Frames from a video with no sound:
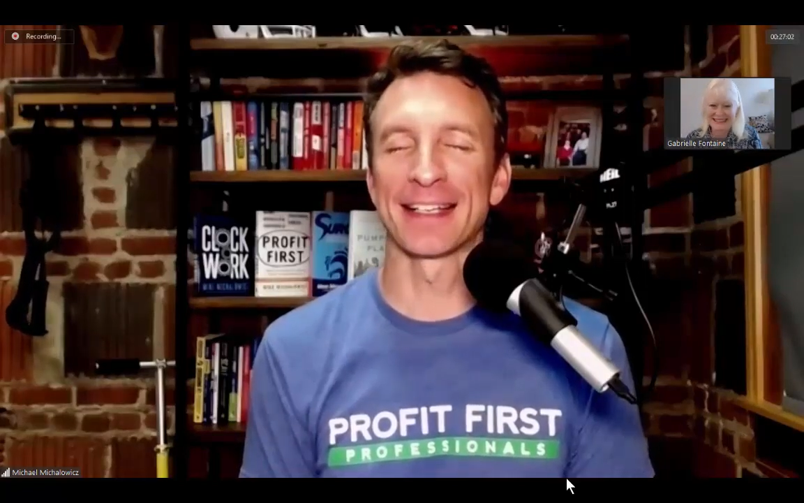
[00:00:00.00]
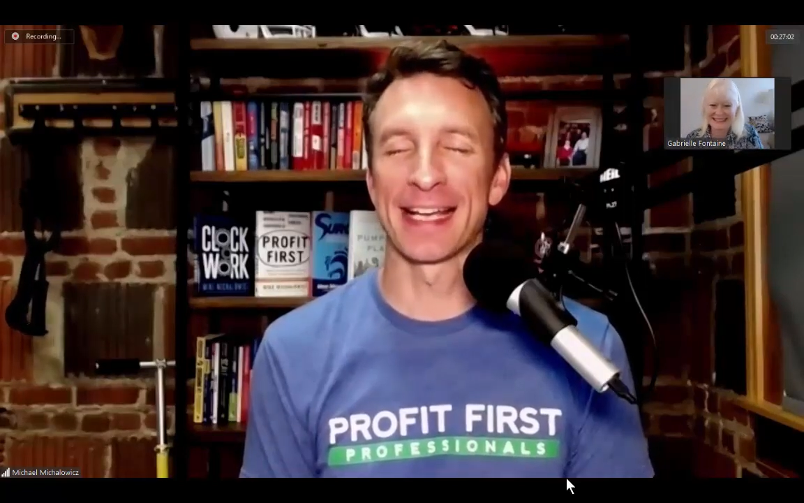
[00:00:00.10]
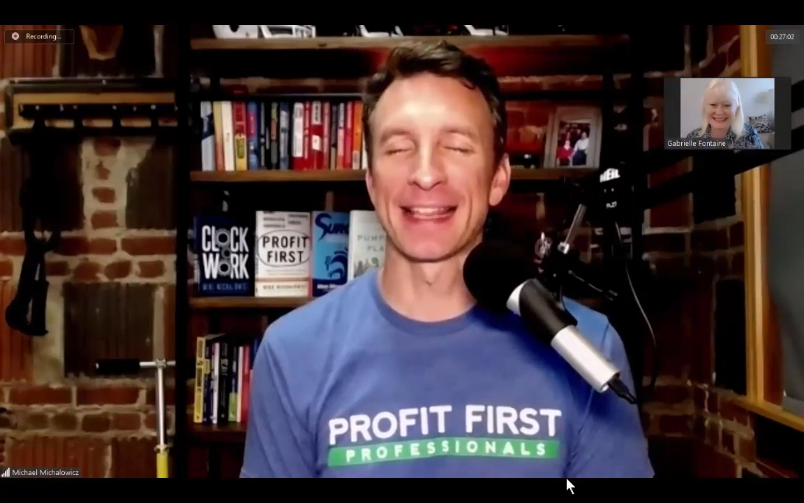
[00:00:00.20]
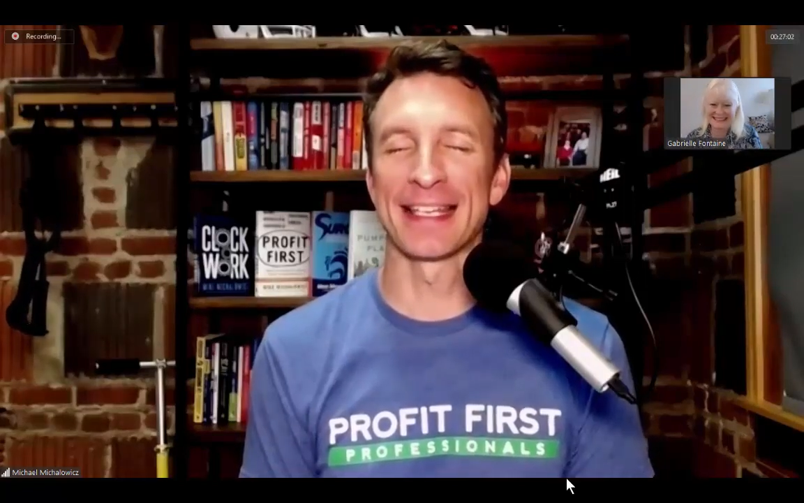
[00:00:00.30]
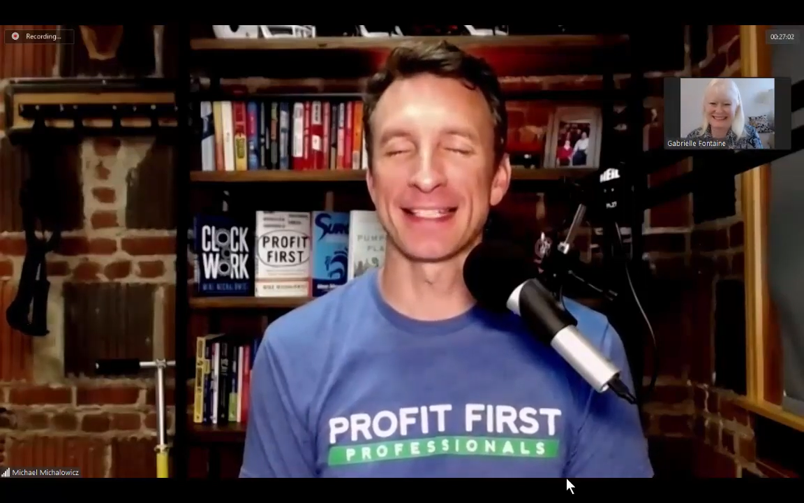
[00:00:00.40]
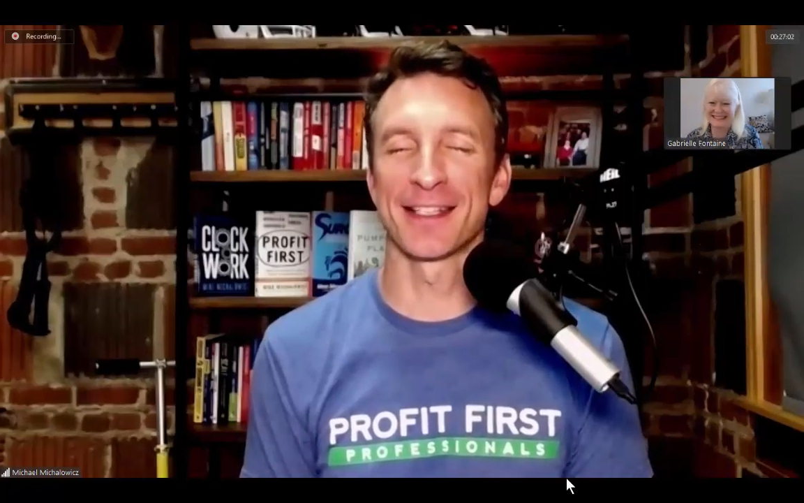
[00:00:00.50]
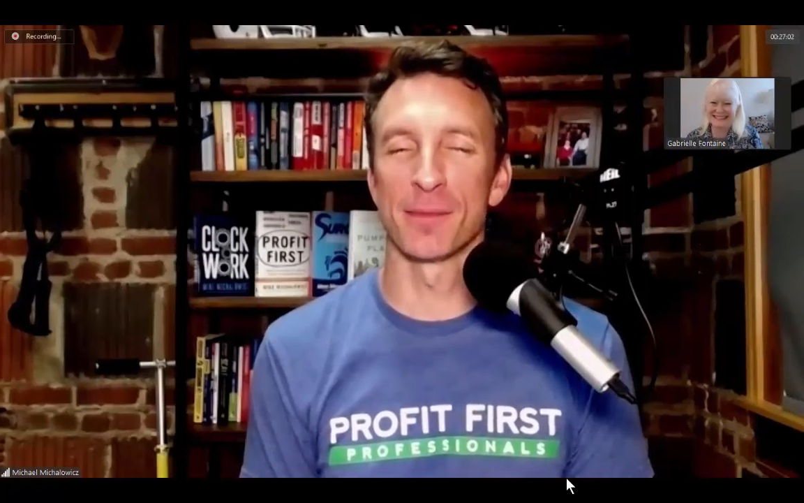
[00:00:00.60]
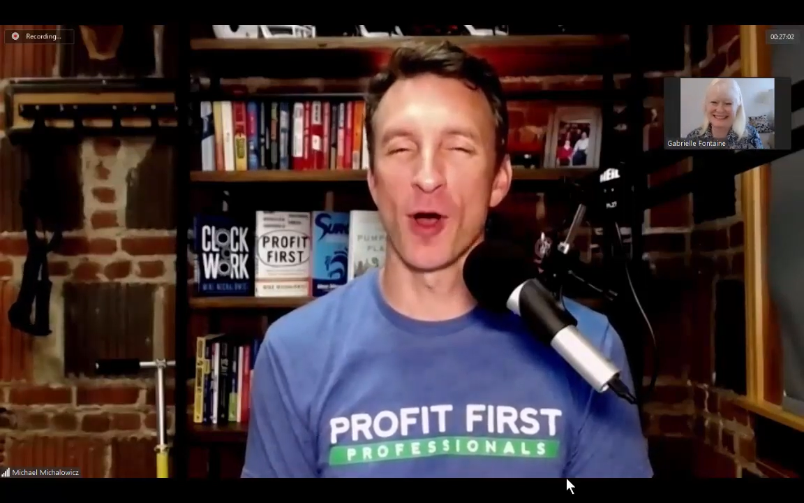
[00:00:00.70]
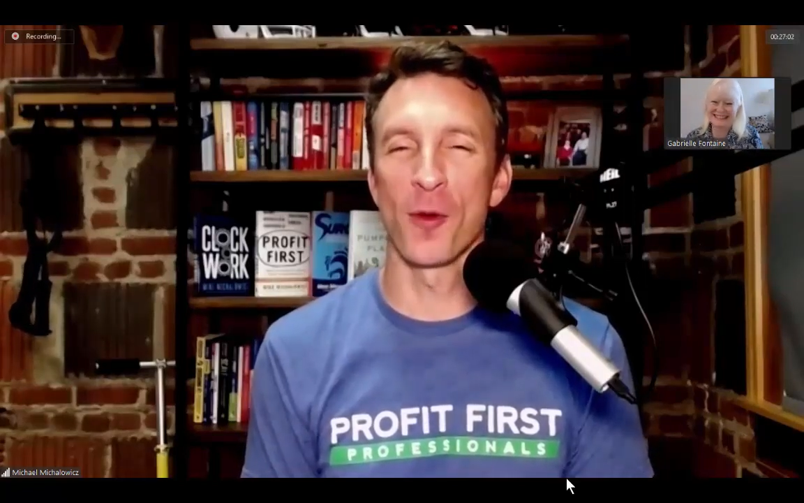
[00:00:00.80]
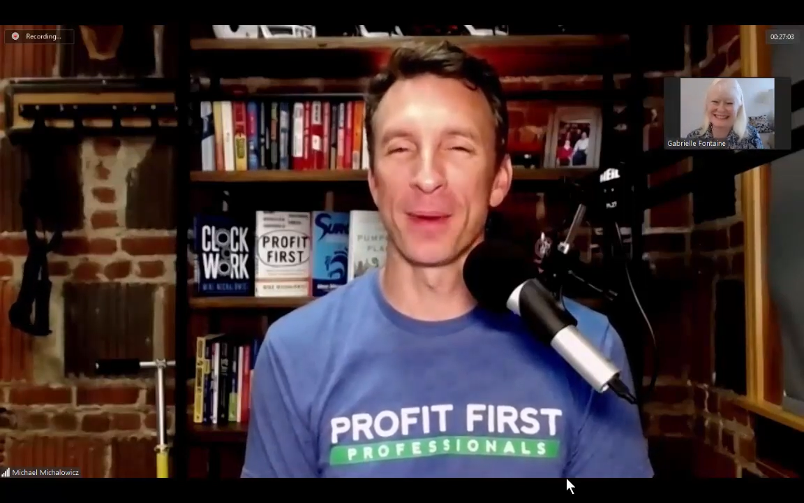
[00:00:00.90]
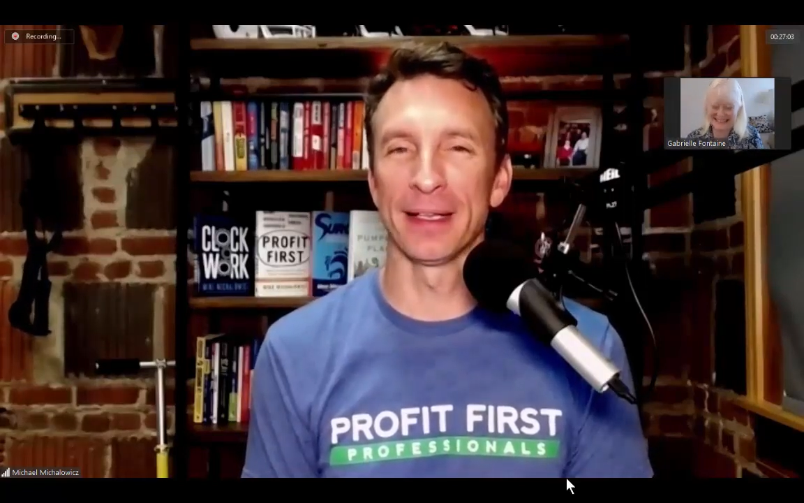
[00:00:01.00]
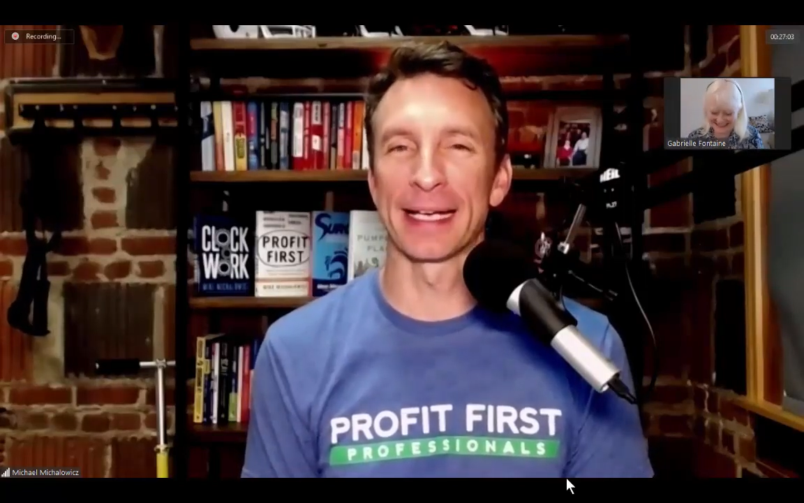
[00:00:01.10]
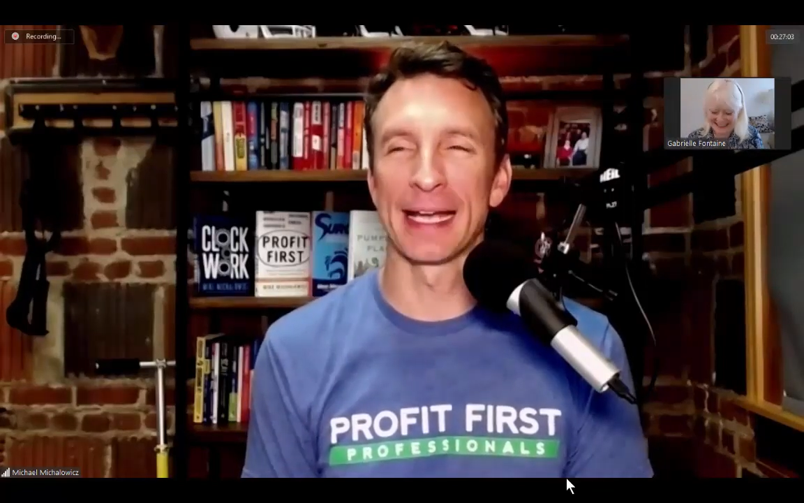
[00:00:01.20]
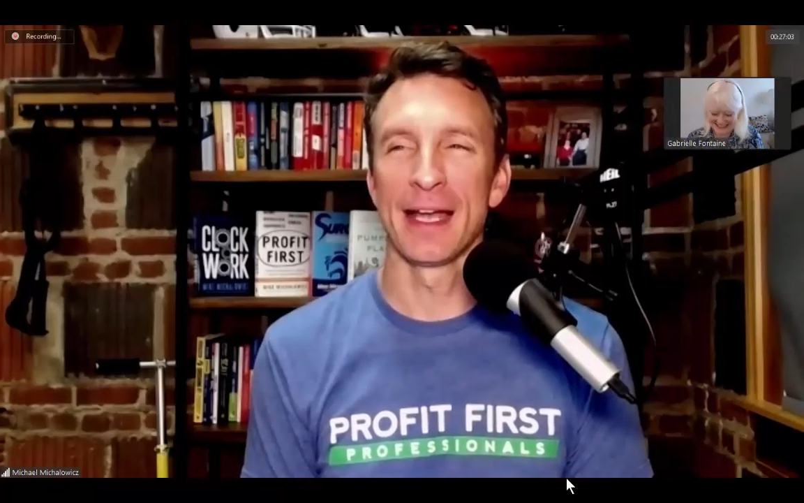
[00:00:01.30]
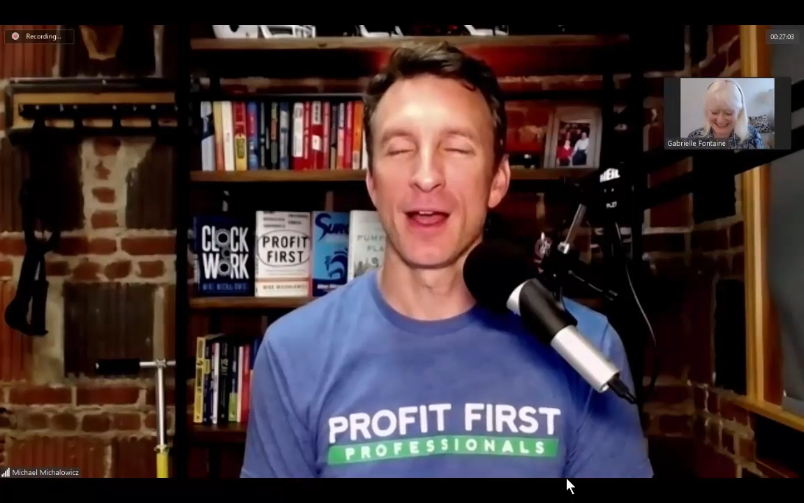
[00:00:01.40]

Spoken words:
Like, this is the moment. Like,